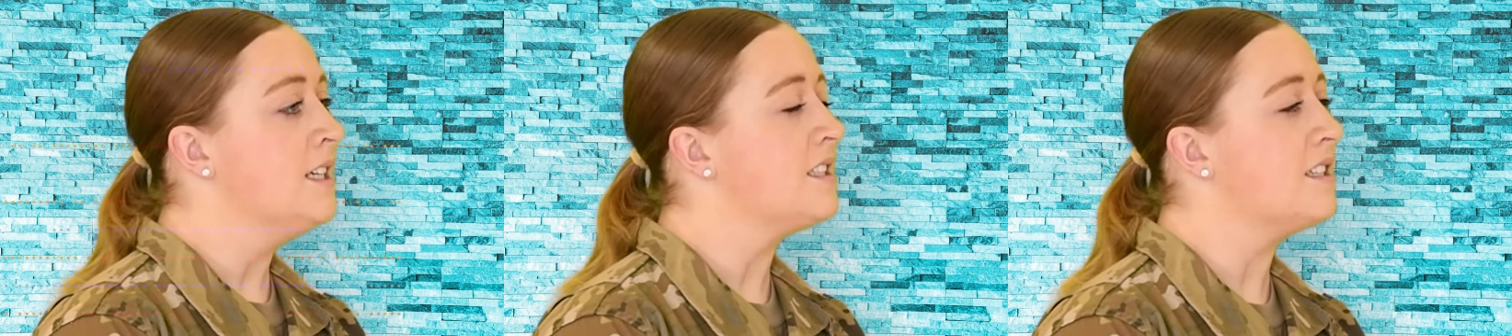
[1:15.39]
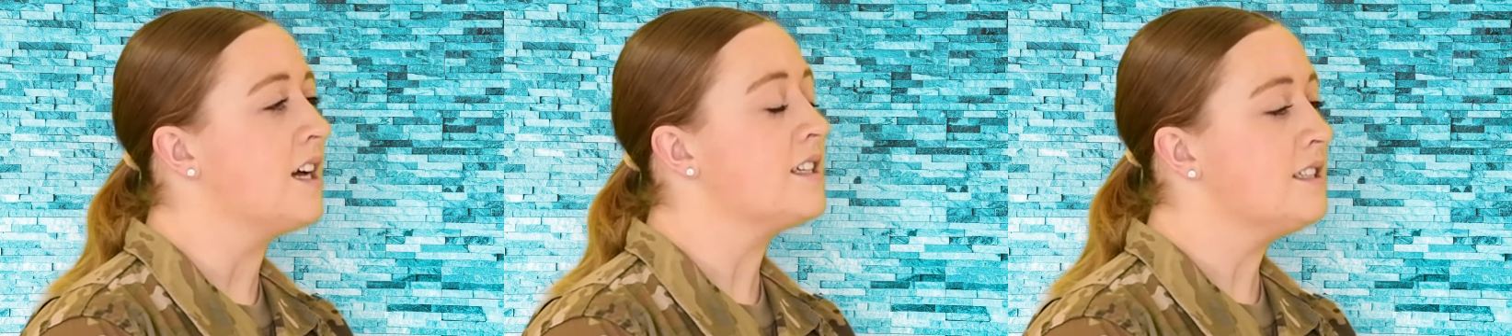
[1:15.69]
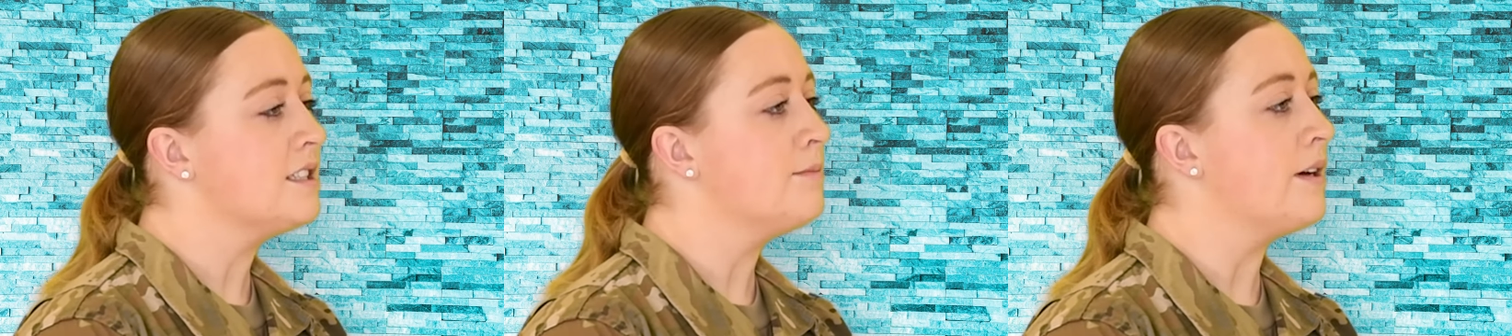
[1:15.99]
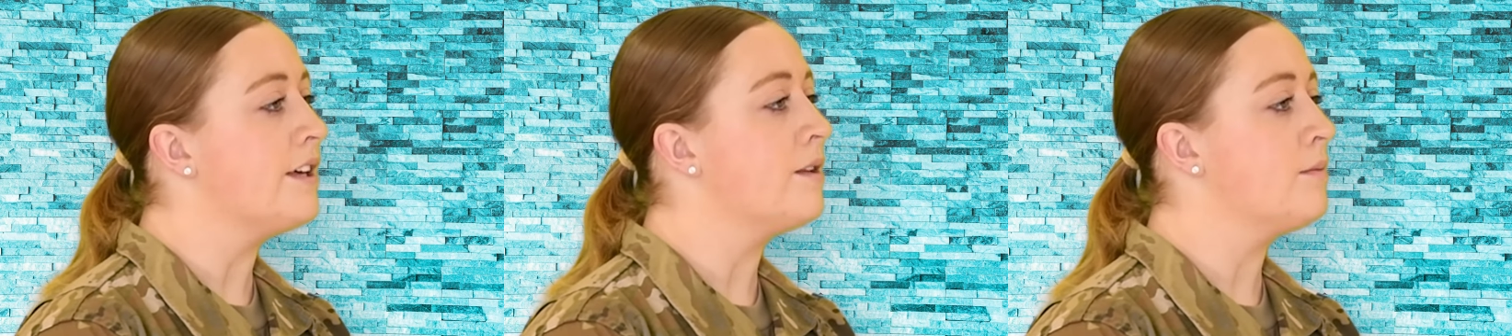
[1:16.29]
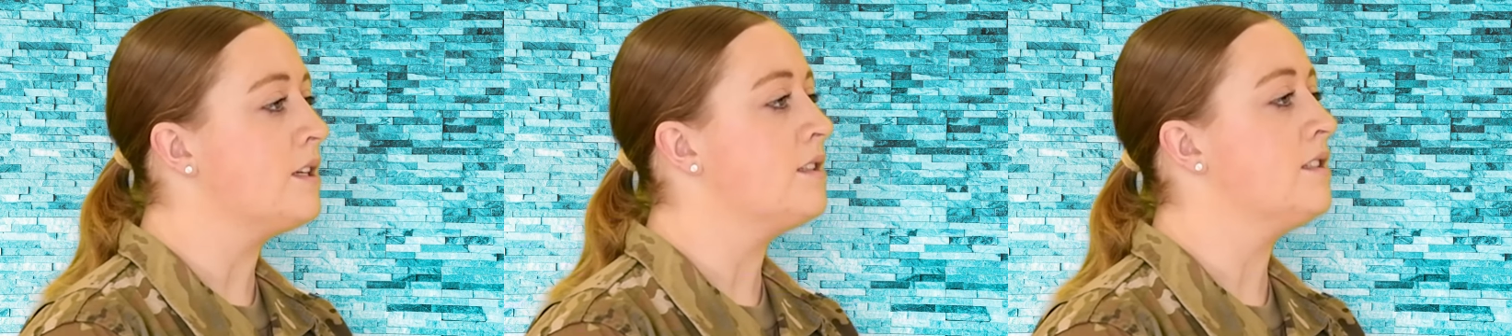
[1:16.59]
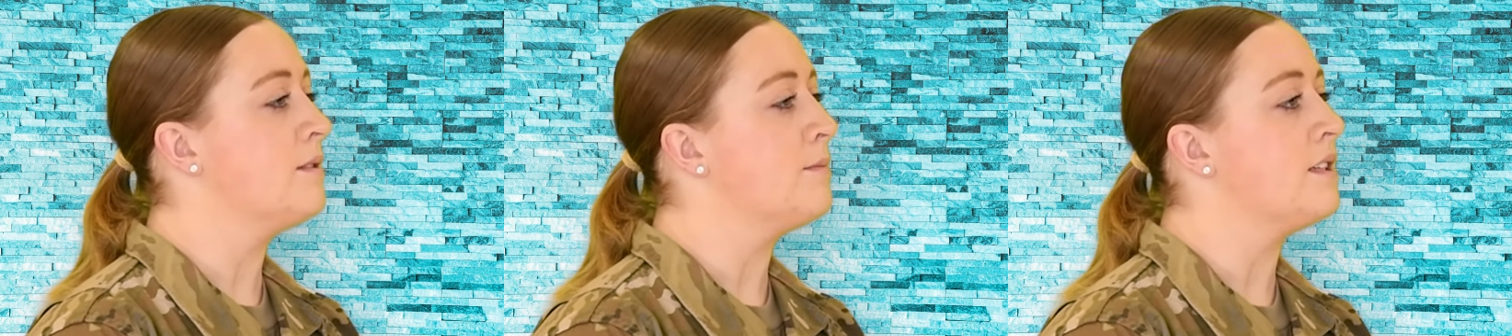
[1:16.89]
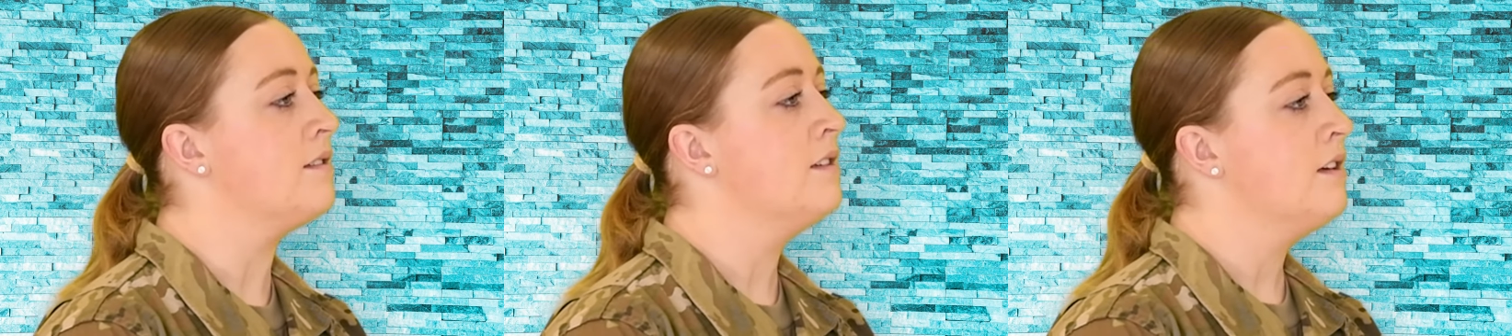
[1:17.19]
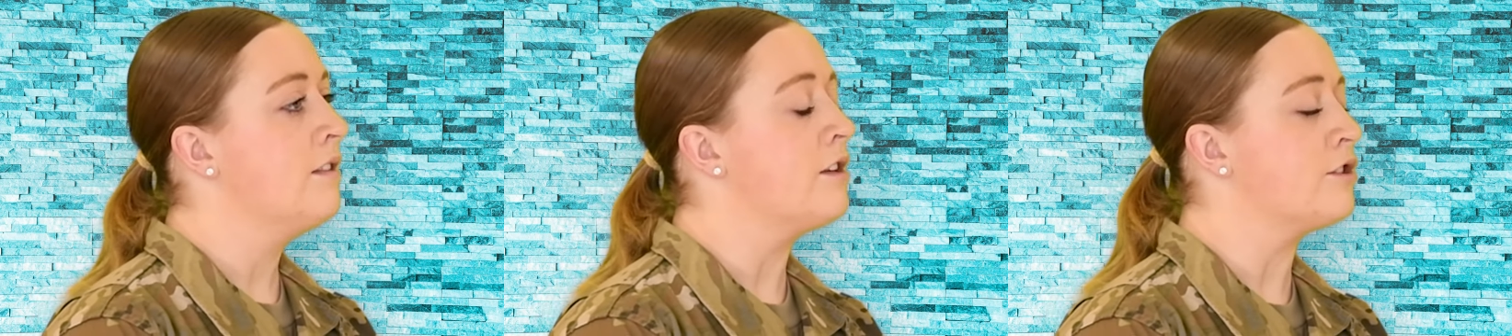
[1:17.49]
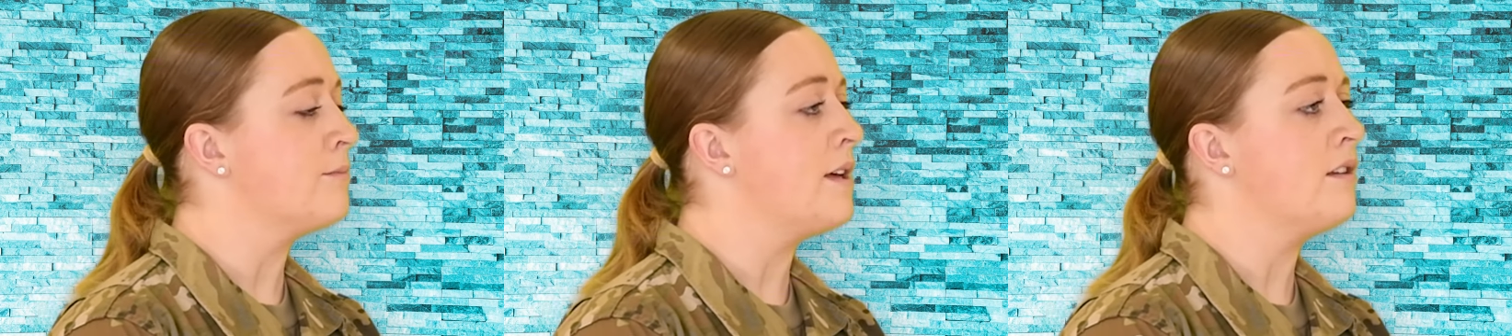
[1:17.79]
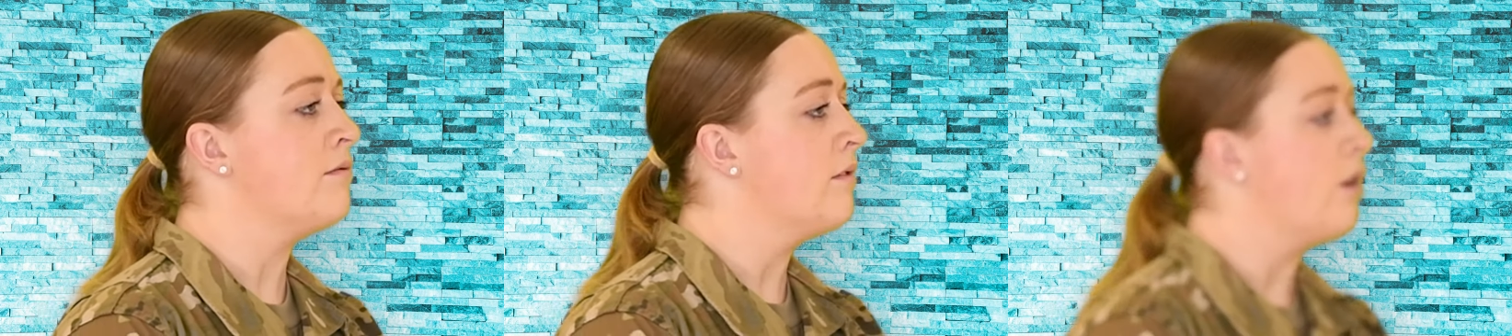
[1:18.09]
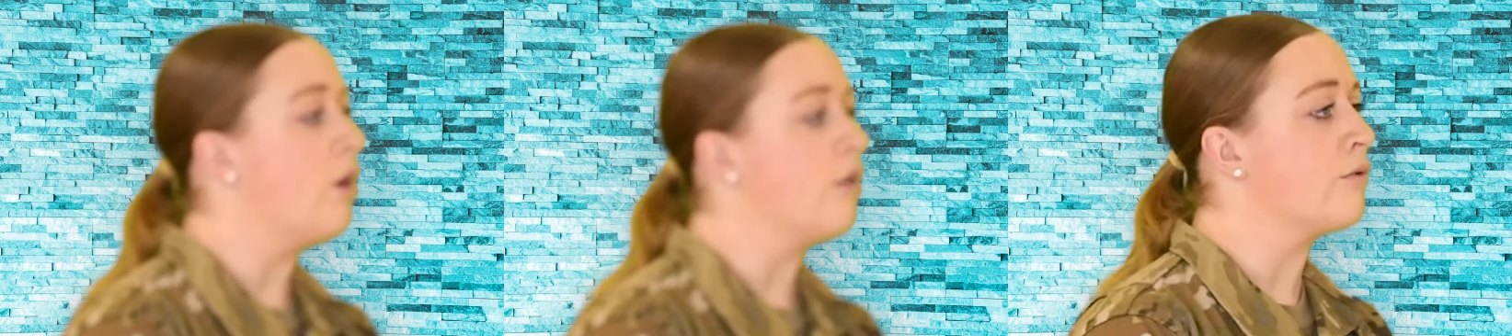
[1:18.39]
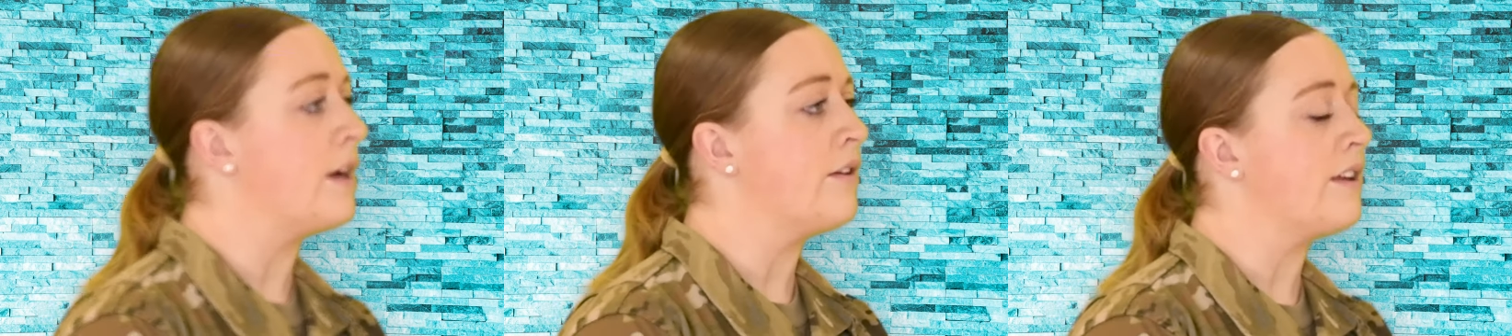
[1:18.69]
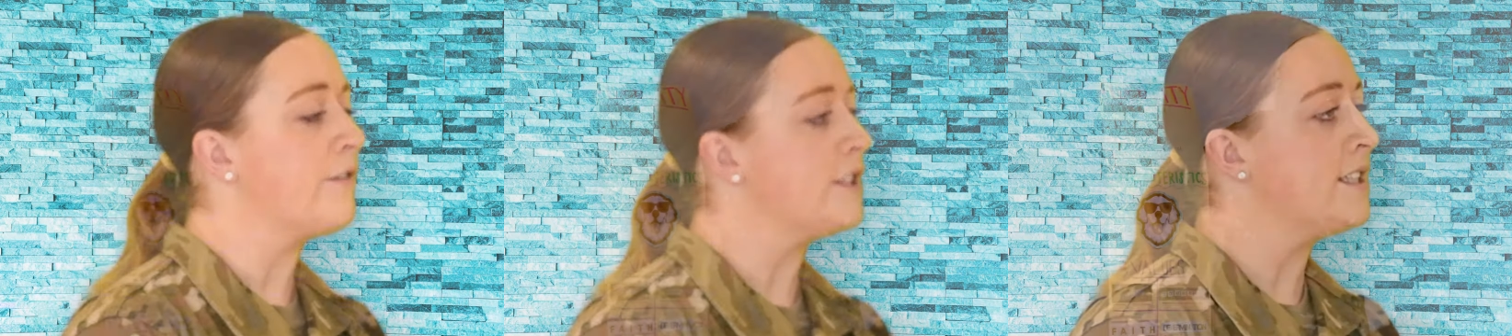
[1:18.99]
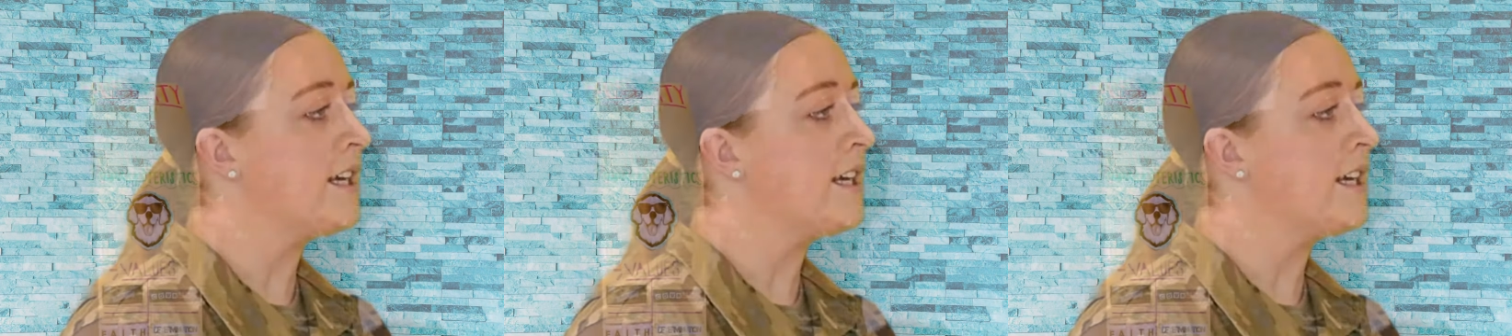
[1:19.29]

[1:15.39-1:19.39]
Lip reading: It's not easy by any means. I mean, there's men all around every